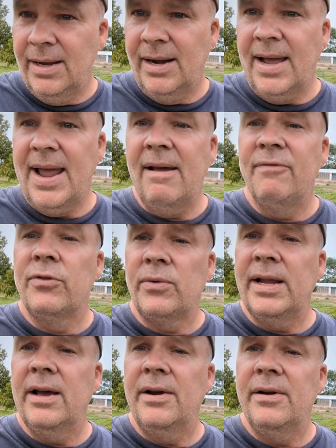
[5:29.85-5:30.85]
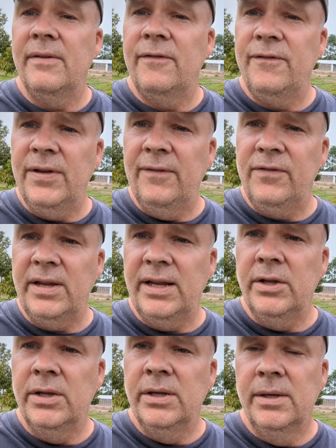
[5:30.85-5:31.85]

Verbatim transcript: And I have 350,